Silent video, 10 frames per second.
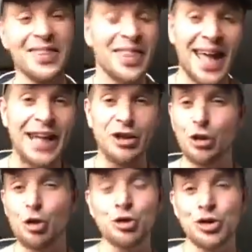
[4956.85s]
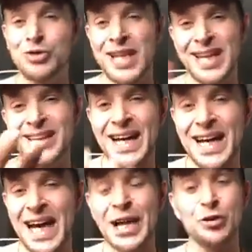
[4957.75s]
And then you'll also take
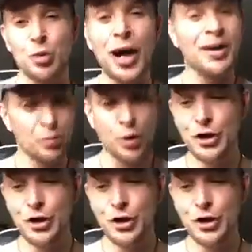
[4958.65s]
that, and what